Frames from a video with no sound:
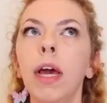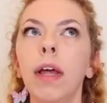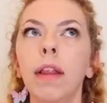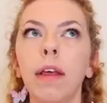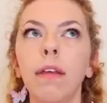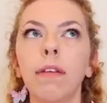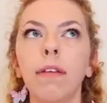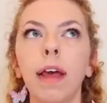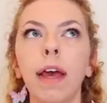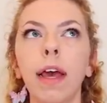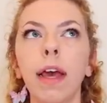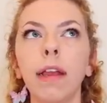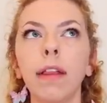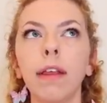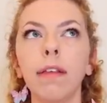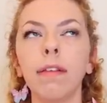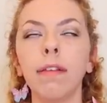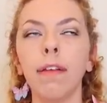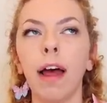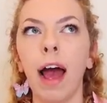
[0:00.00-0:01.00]
They're saying
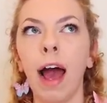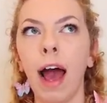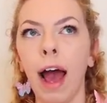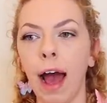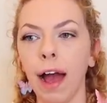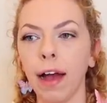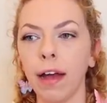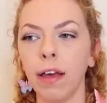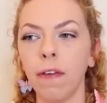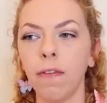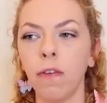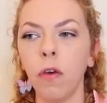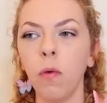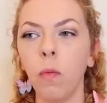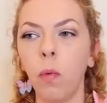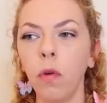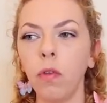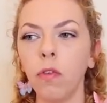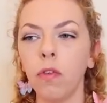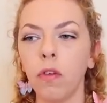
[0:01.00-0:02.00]
this is a hack. If you
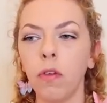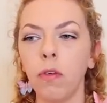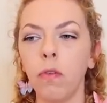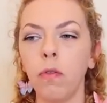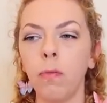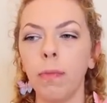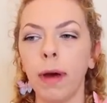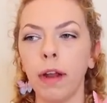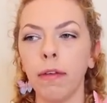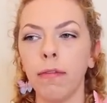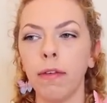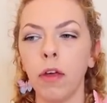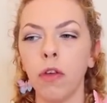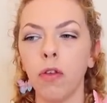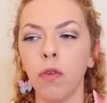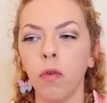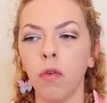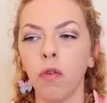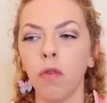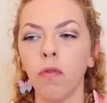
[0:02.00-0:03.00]
want to
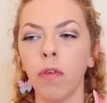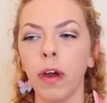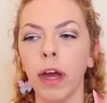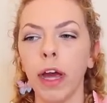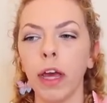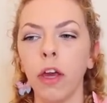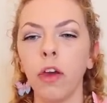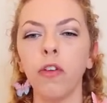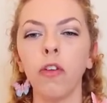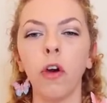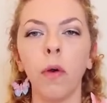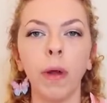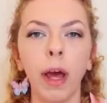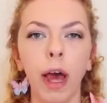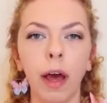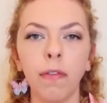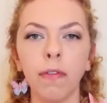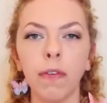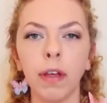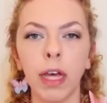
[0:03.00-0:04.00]
manifest your career, you don't
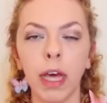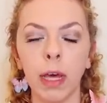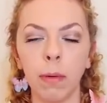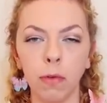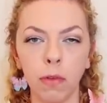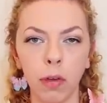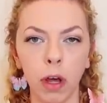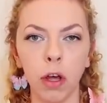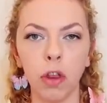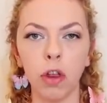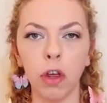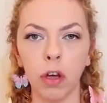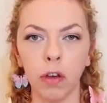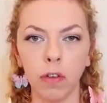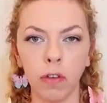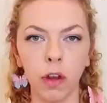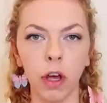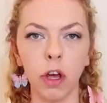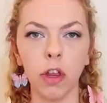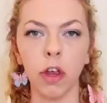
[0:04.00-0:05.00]
have to keep searching and
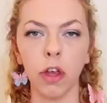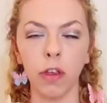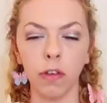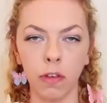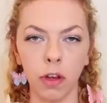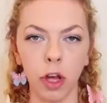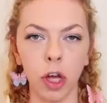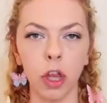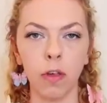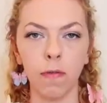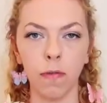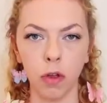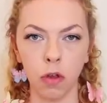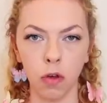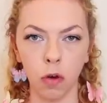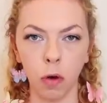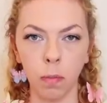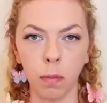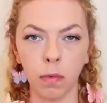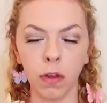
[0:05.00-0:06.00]
searching and searching for
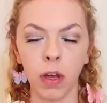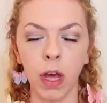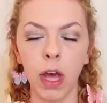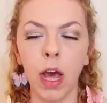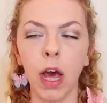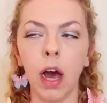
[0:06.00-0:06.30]
jobs.